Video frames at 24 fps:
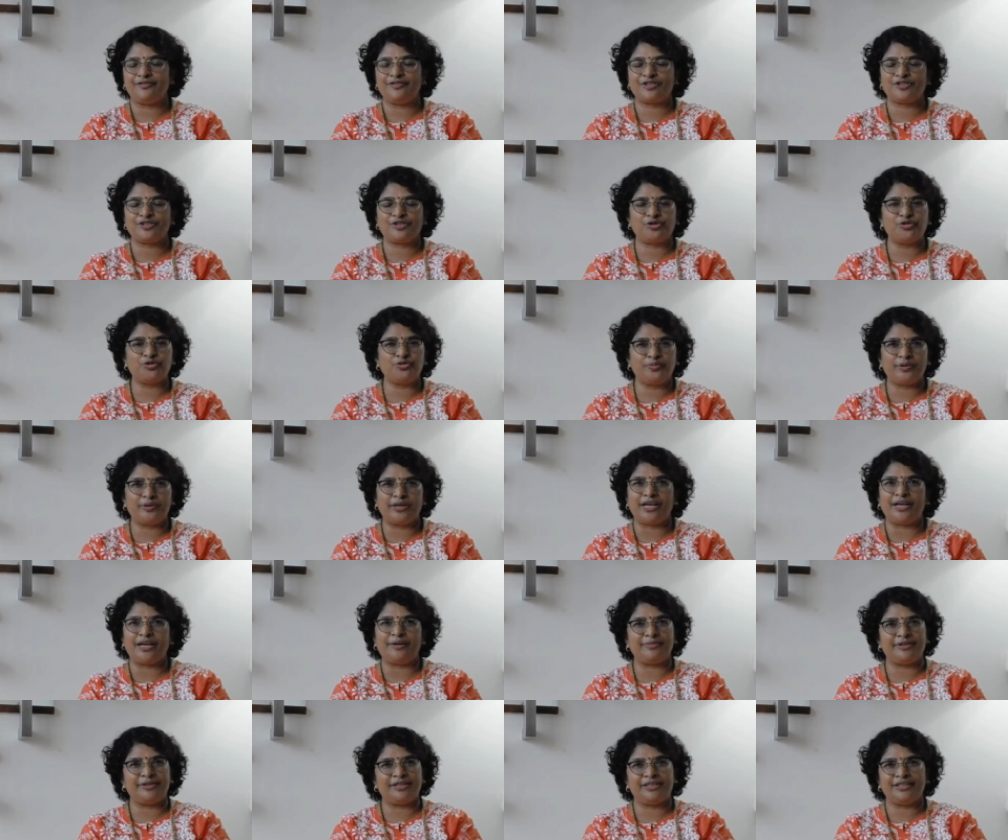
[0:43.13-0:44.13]
I was super
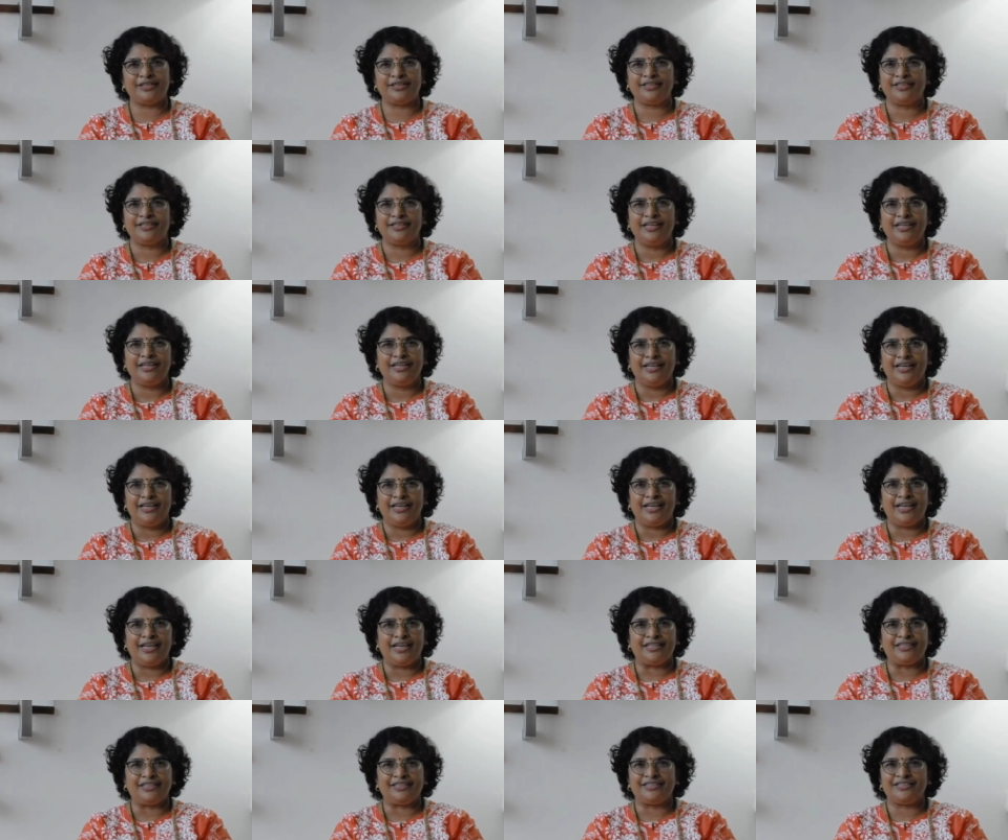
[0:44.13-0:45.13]
happy
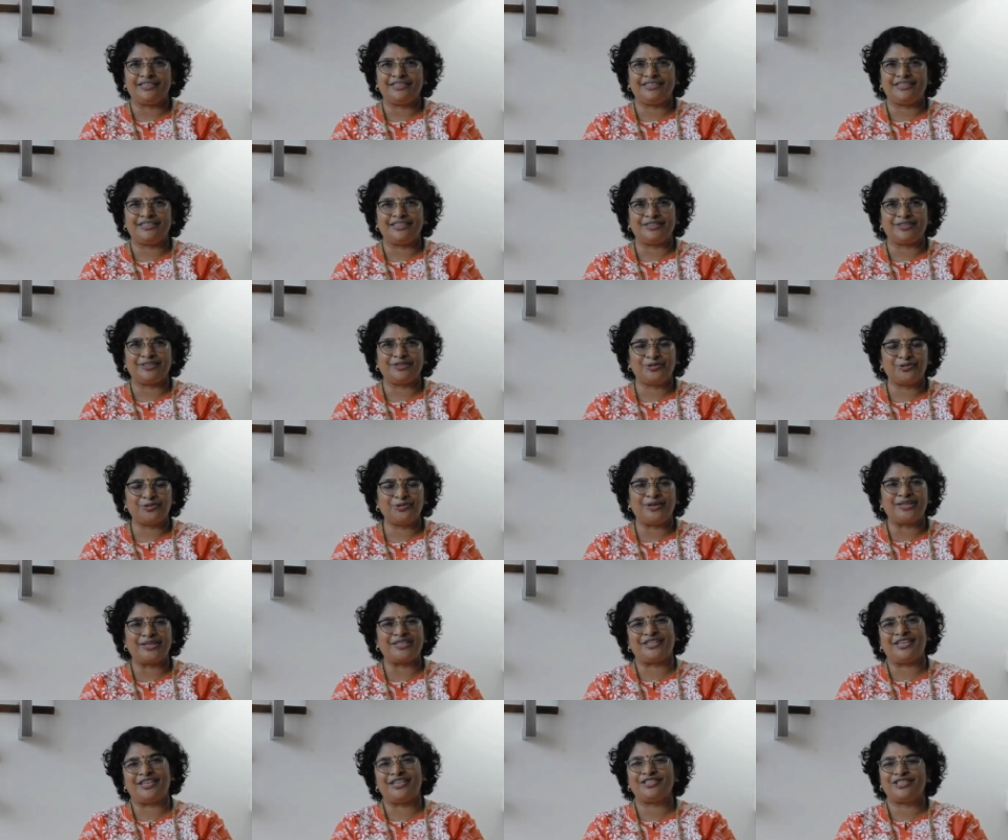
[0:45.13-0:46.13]
and so
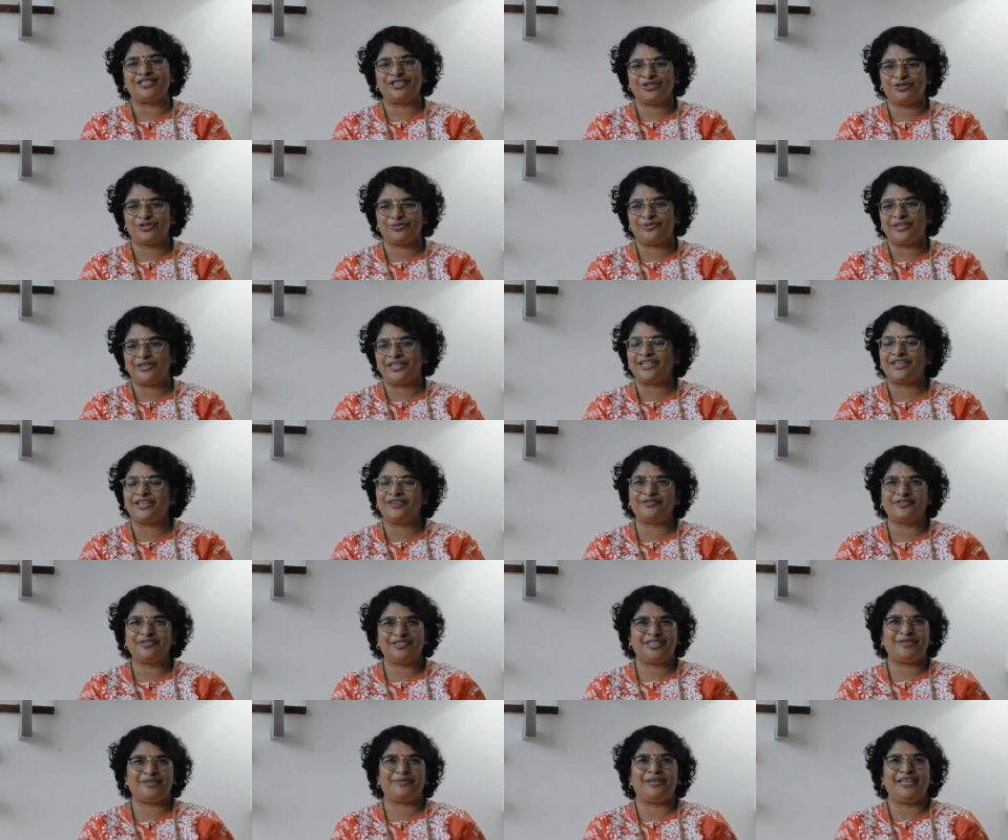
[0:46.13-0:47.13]
excited to bring
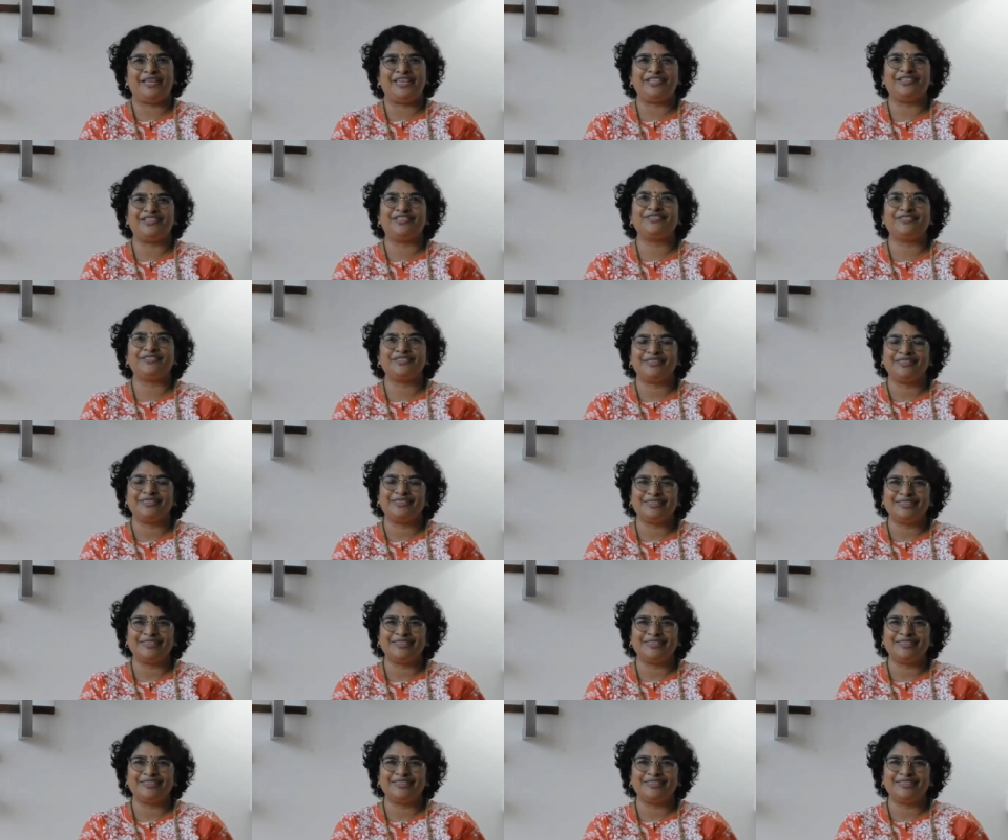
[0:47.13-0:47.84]
everything here.